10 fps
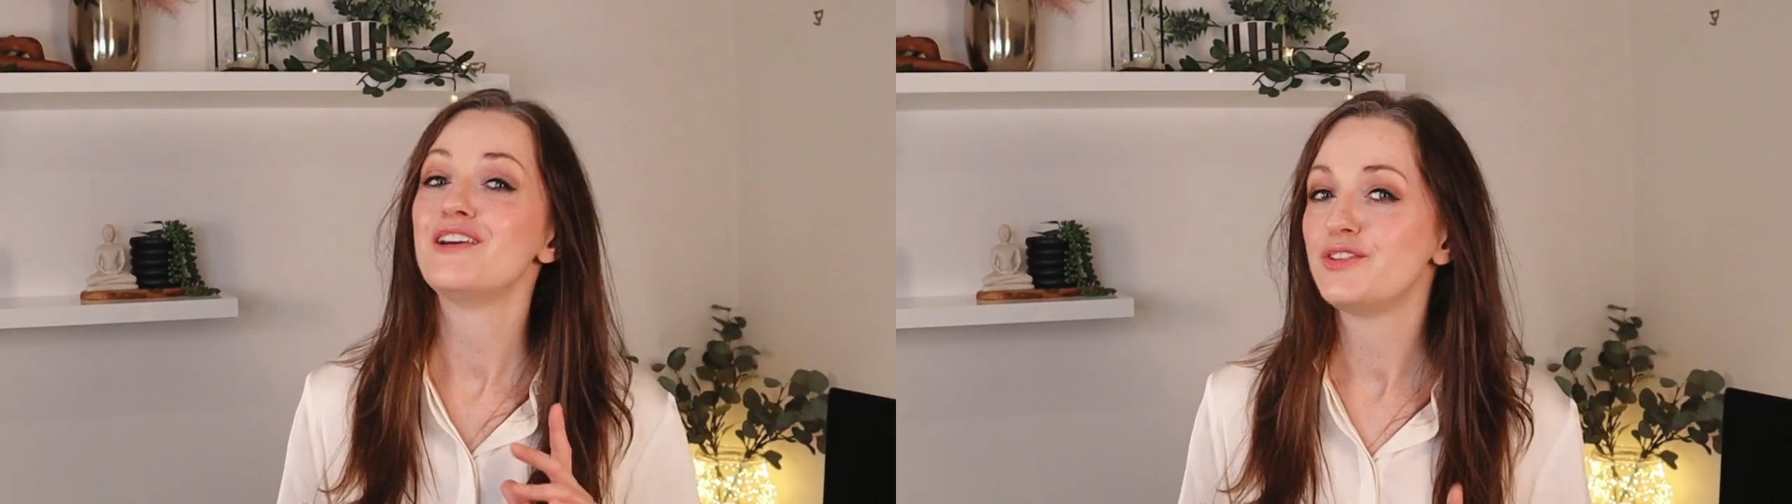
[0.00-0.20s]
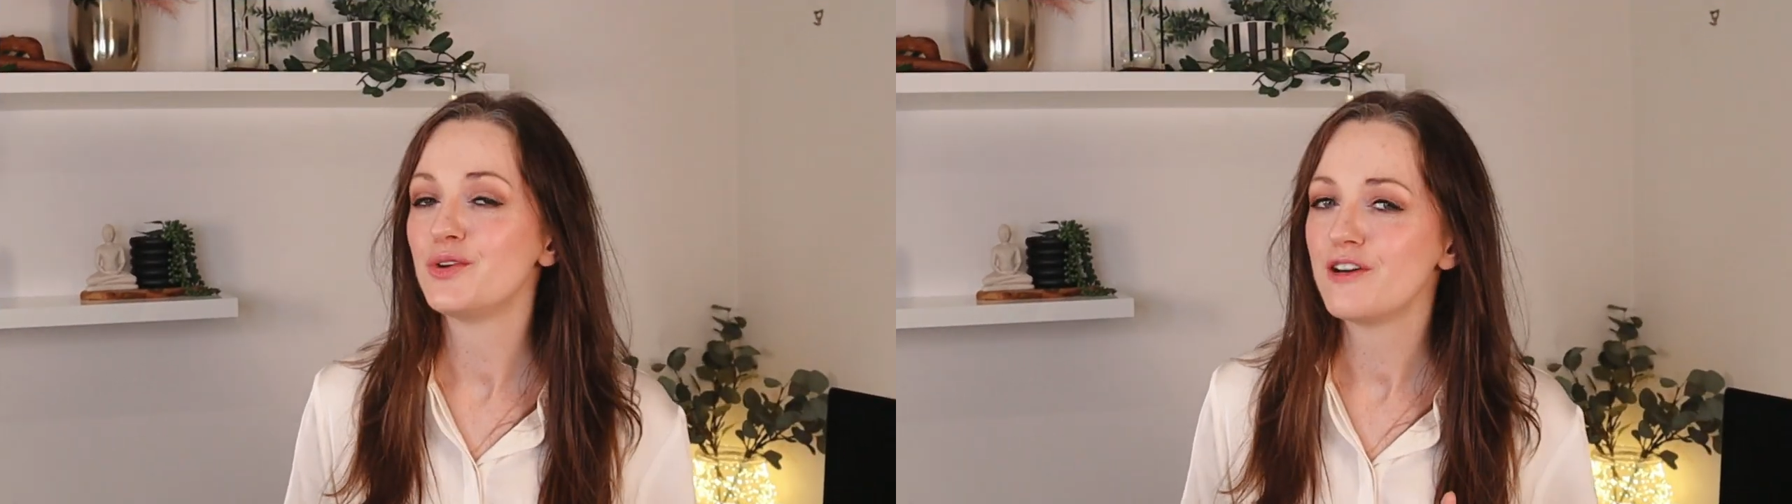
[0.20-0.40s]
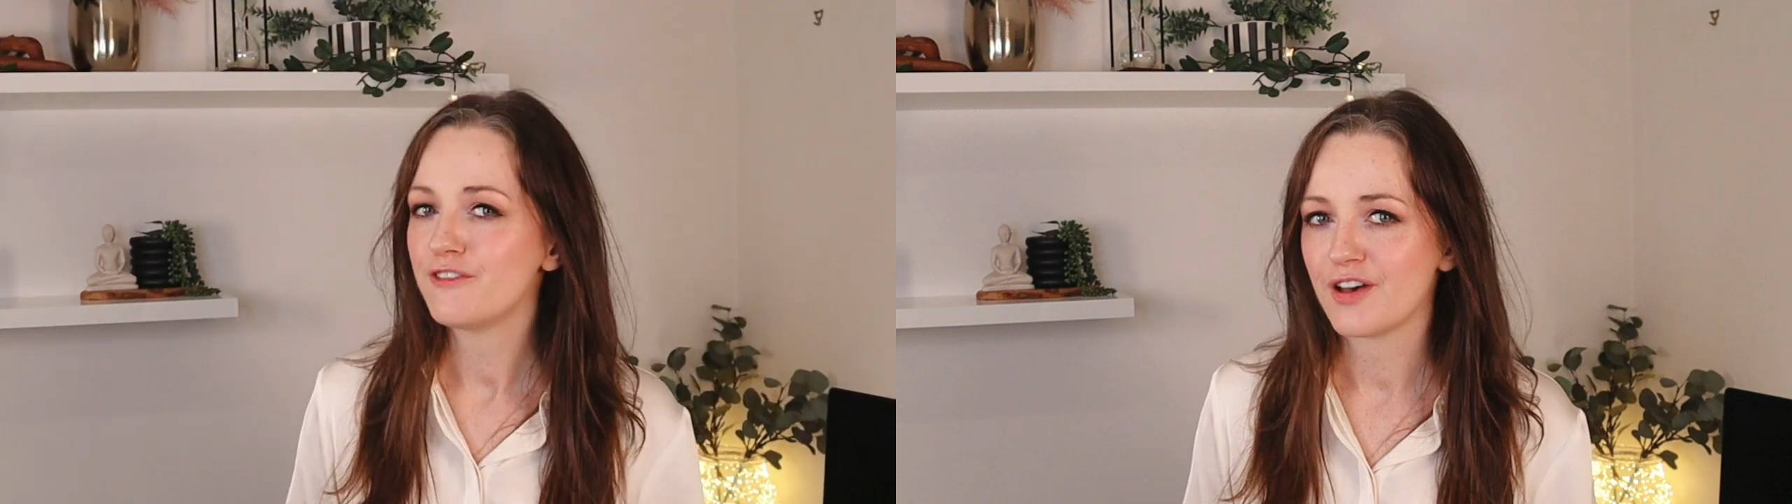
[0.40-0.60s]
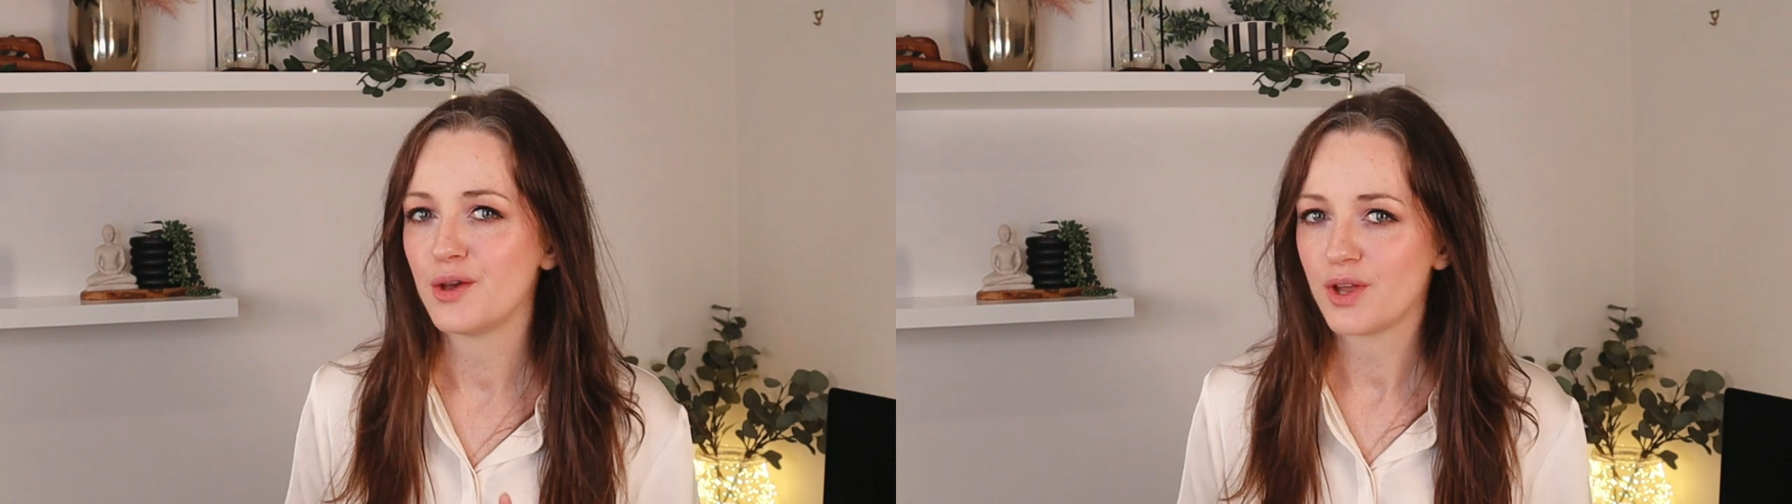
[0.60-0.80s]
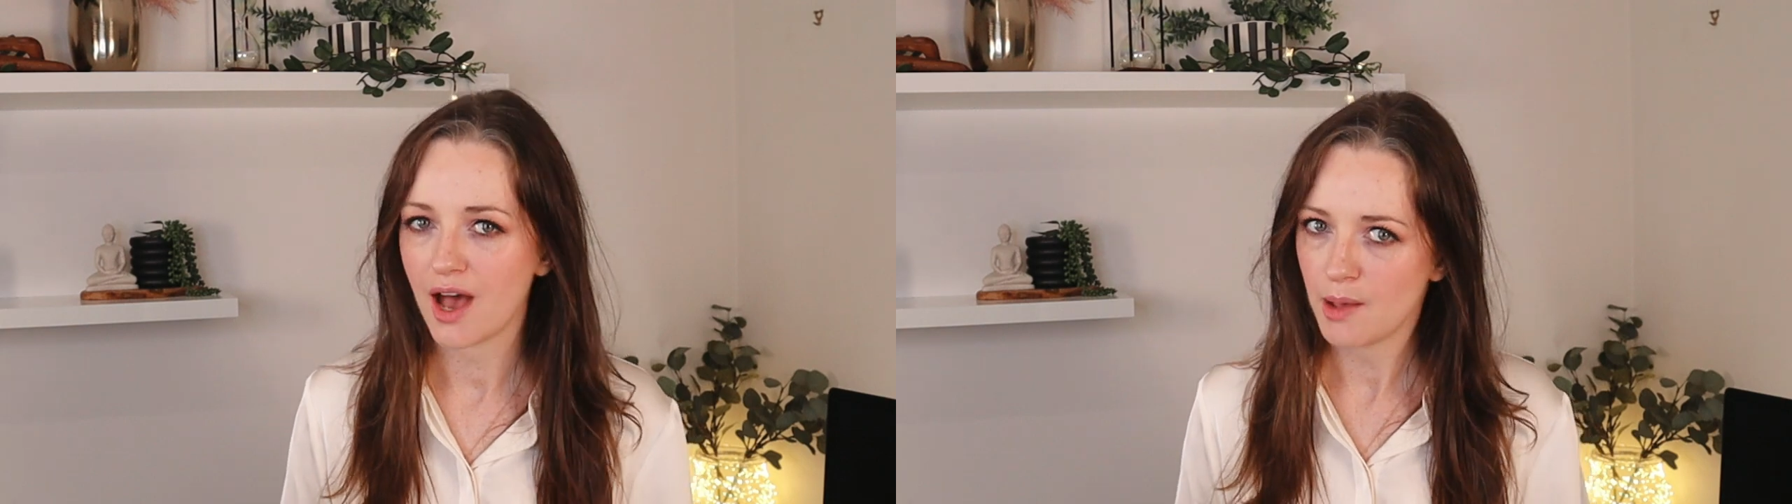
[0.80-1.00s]
if you have
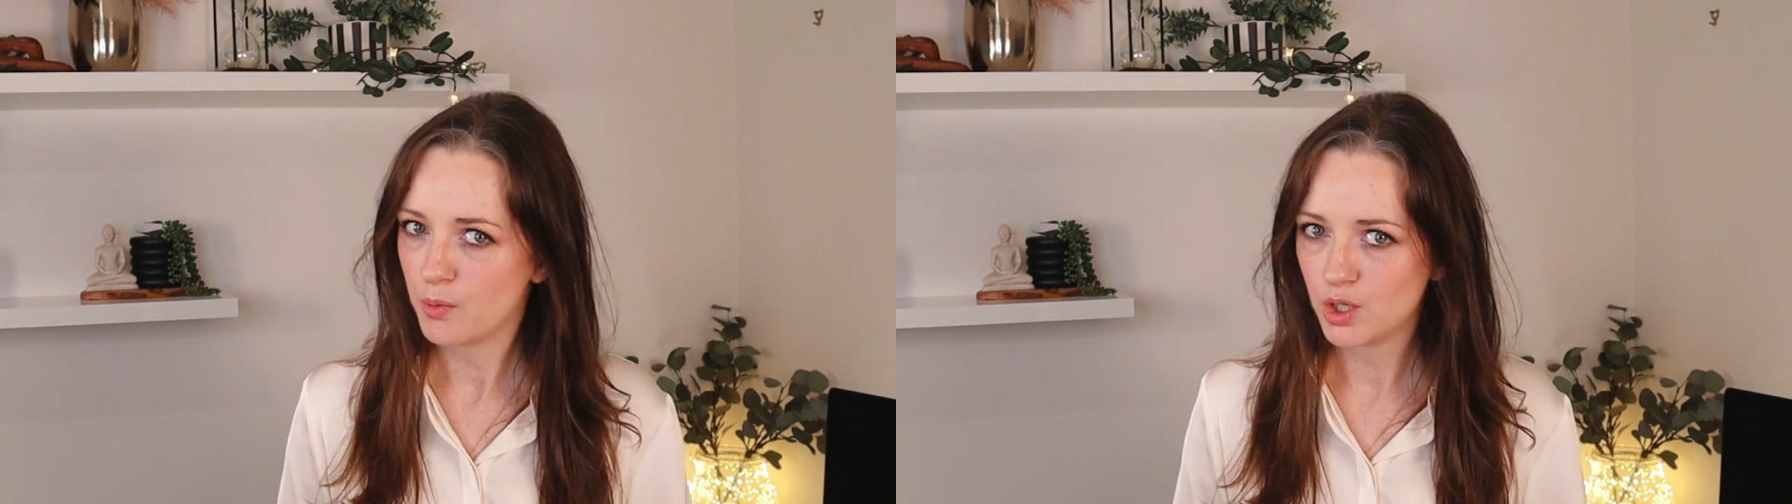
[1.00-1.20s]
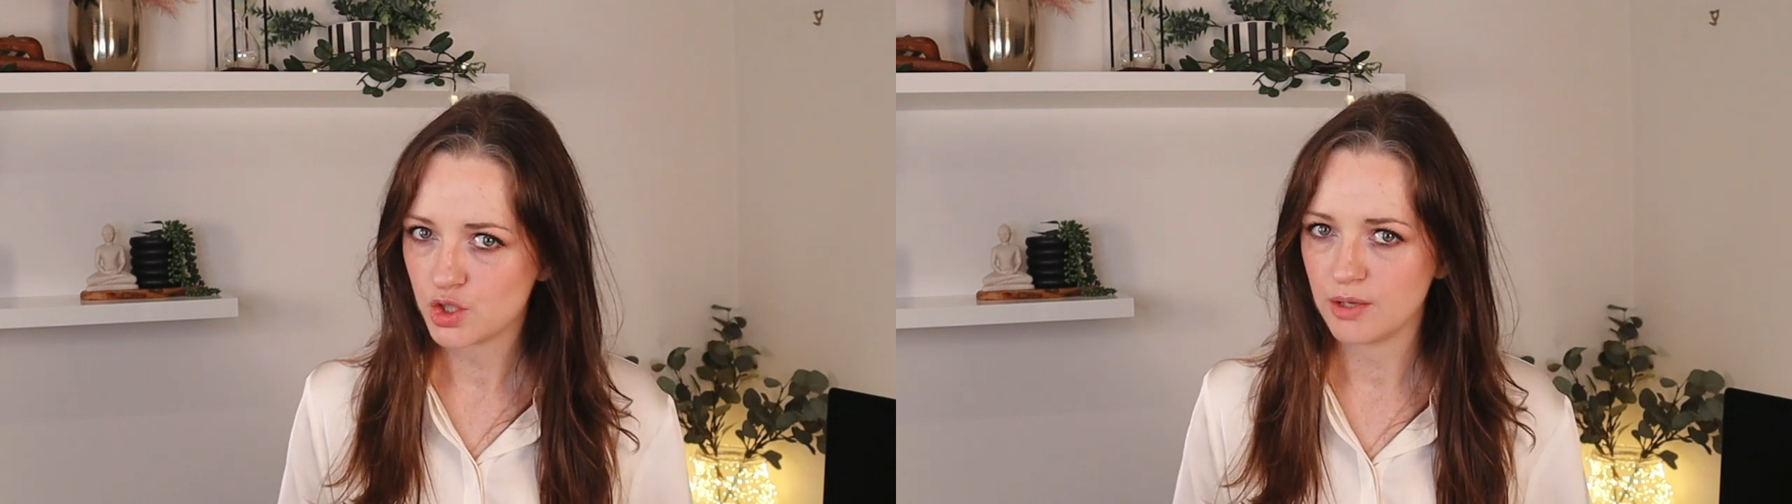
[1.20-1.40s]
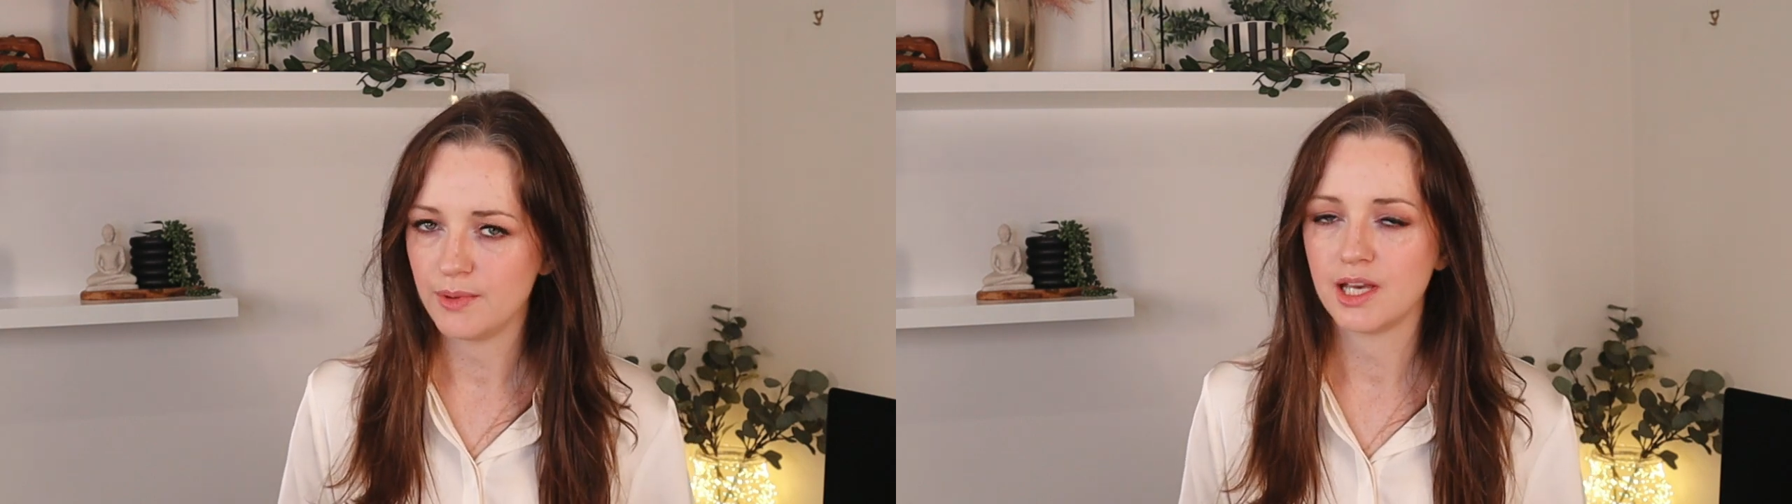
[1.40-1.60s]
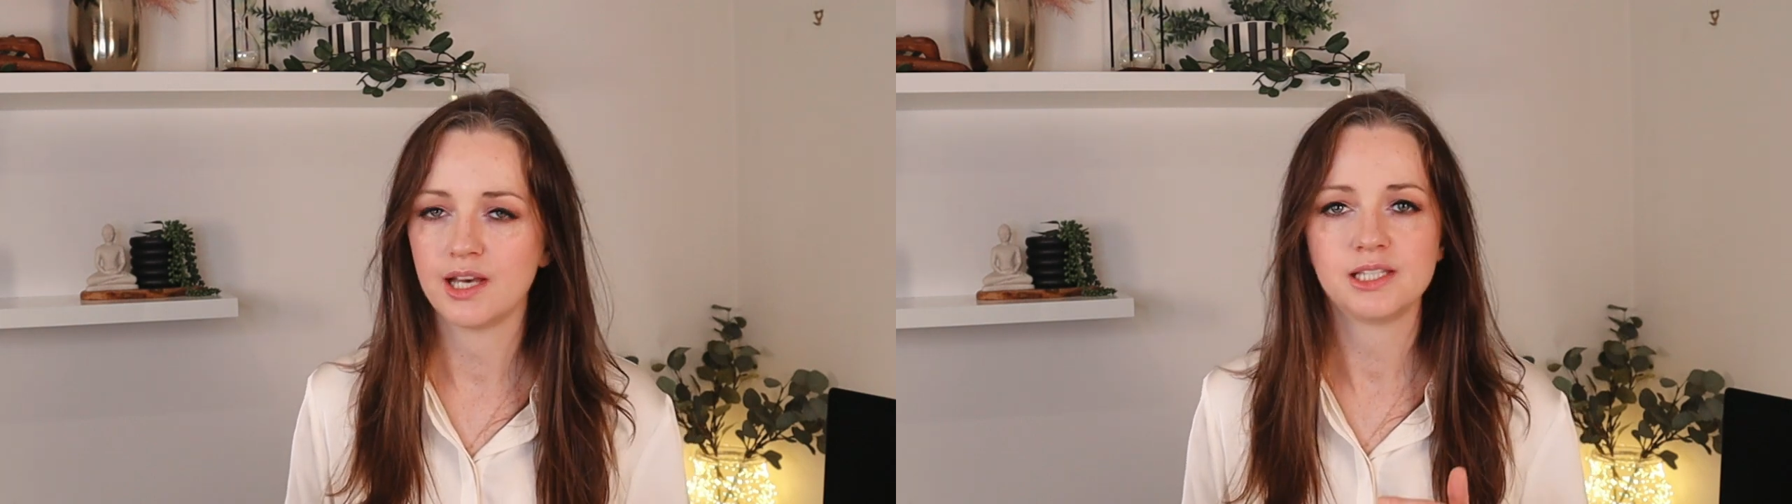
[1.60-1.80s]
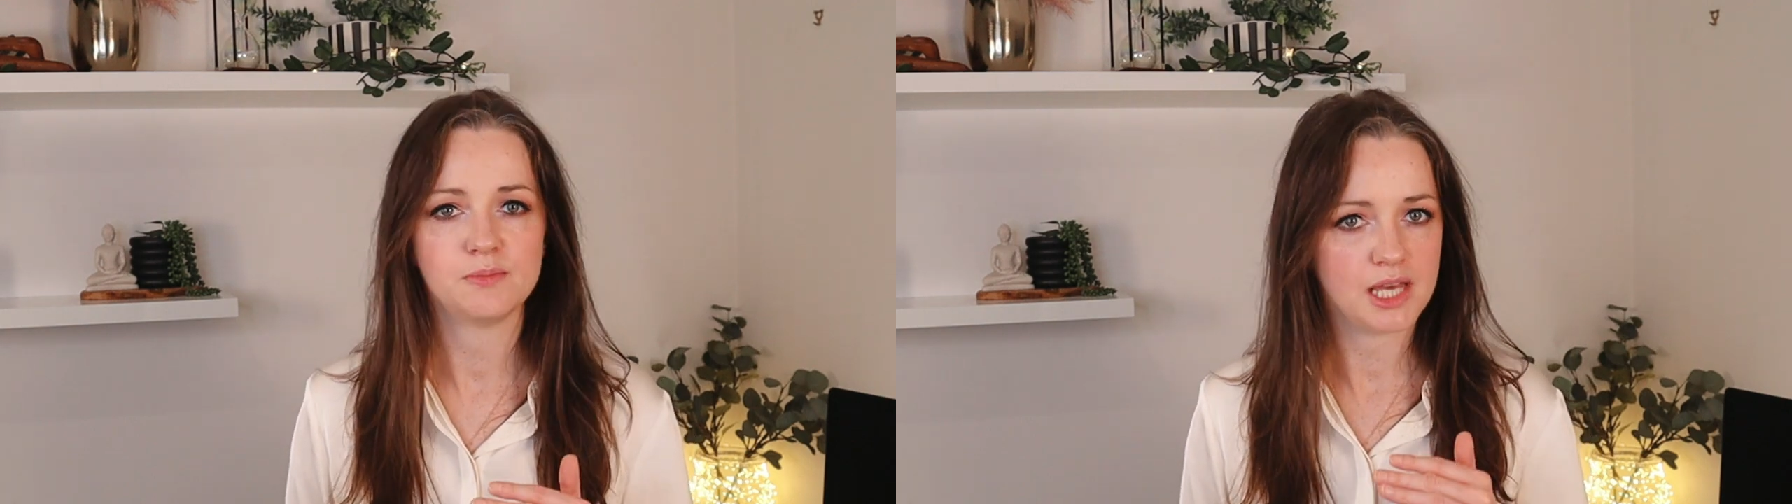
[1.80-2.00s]
found hyponatremia to